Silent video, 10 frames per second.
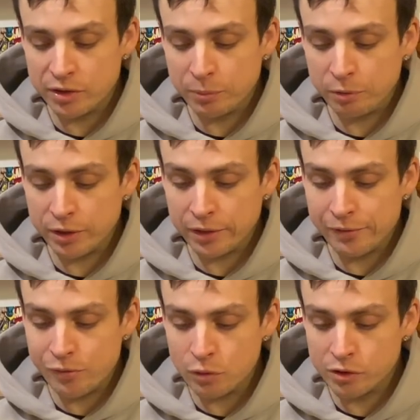is pretty
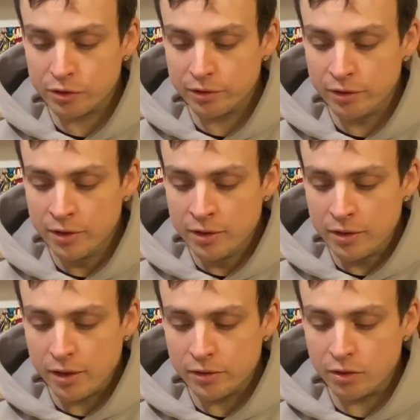unfortunate,
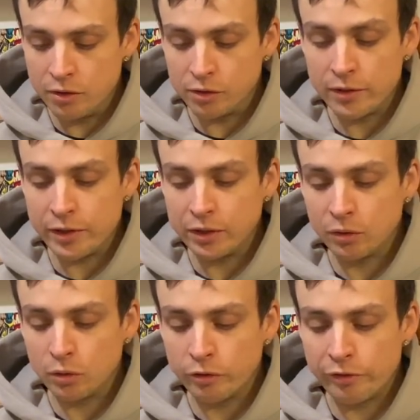as usually these
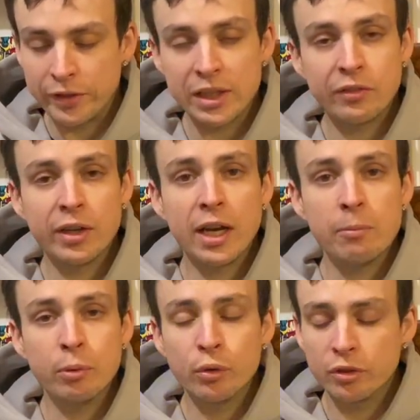sort of events, they are
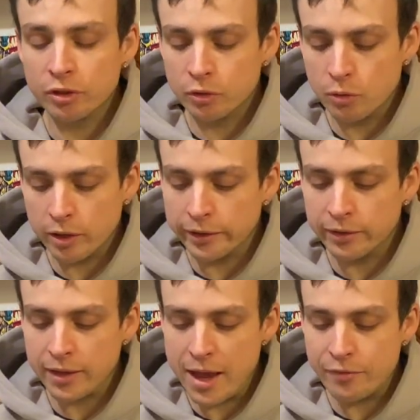boosted quite
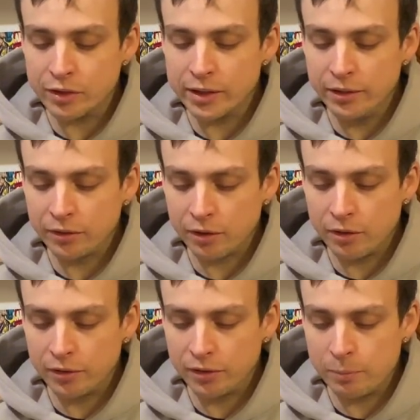heavily, so
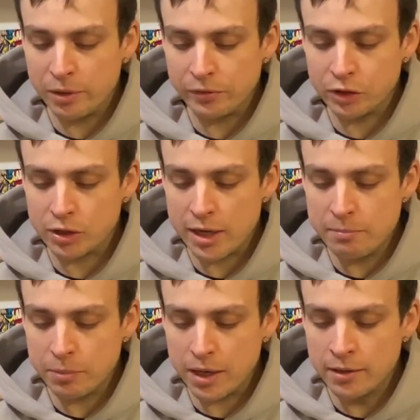it's a bit of a shame.
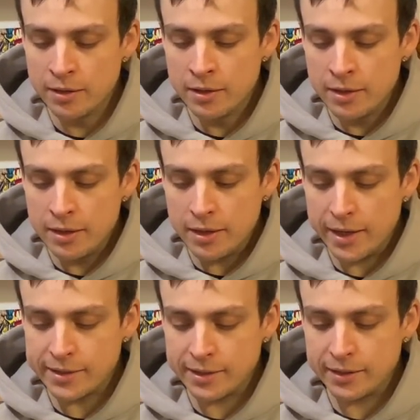But
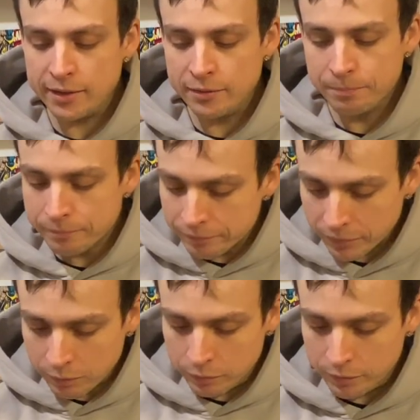as I said,
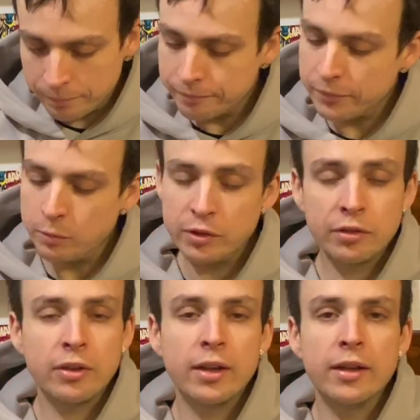we just
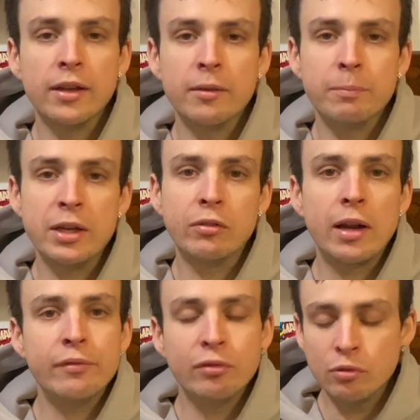got to be
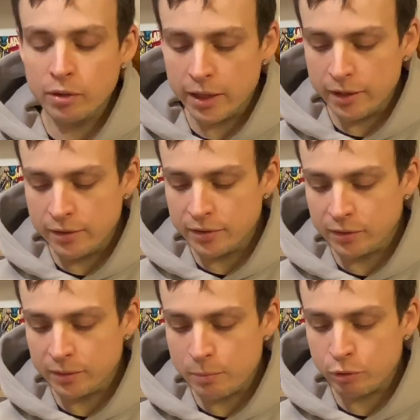grateful and
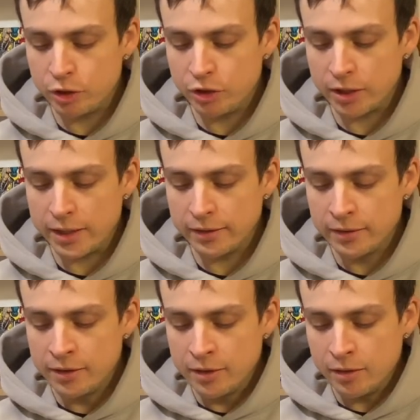just appreciate
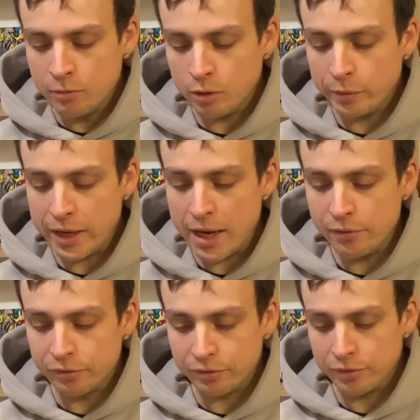what we
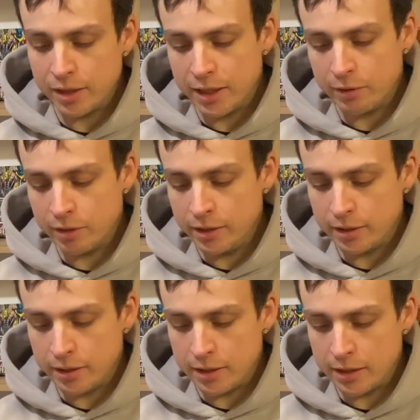have. Anyway,
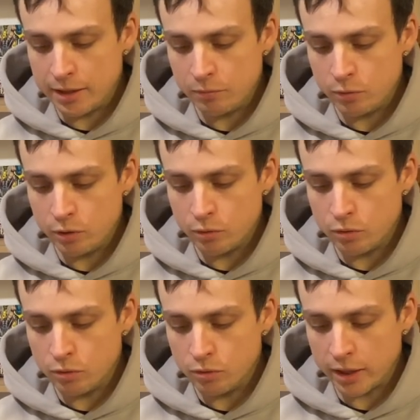and then we
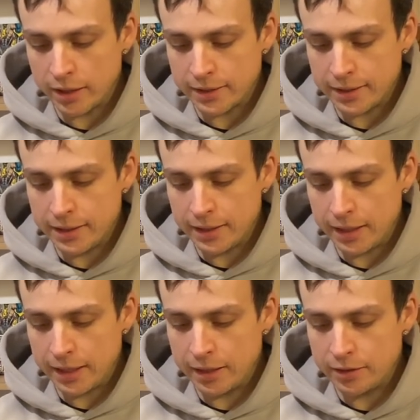will get this
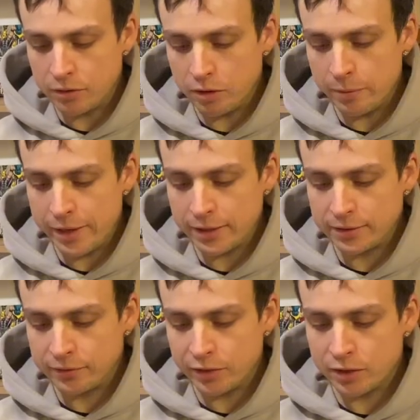Inkay
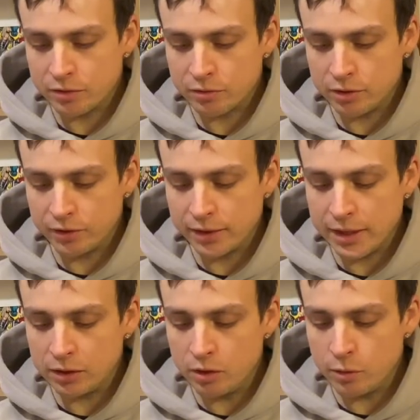Dynamax, fingers crossed, a
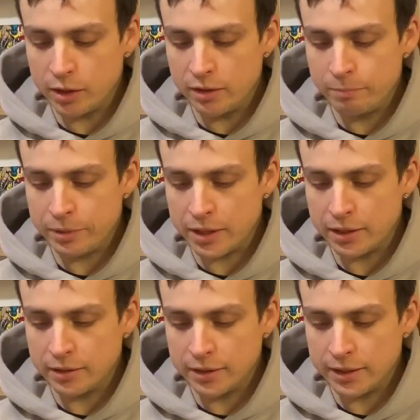yellow one,
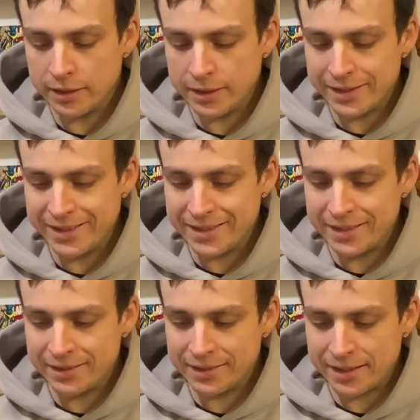but it
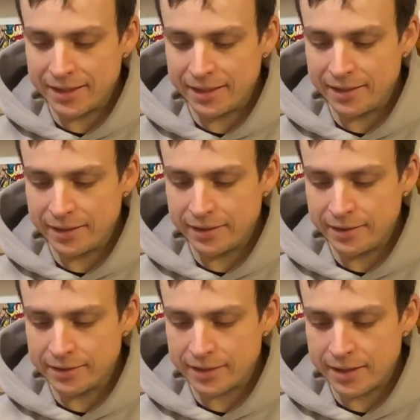isn't, and that
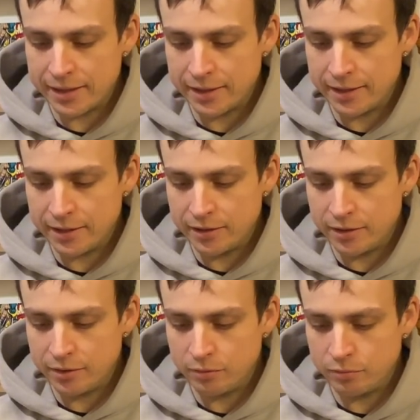is
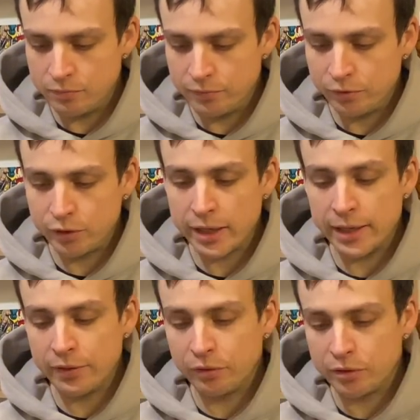a
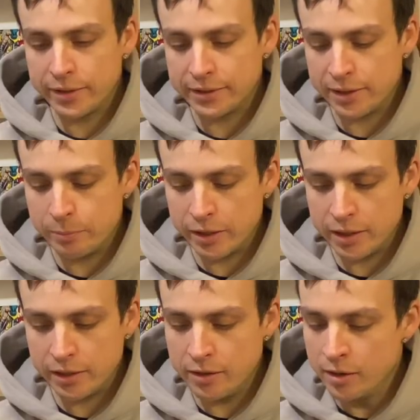383
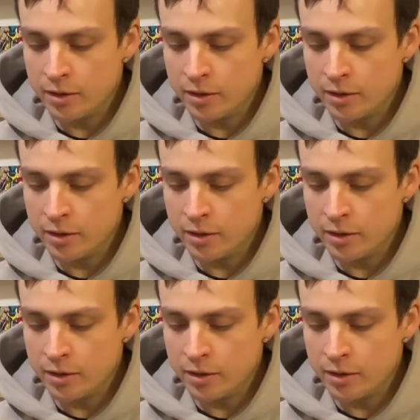CP.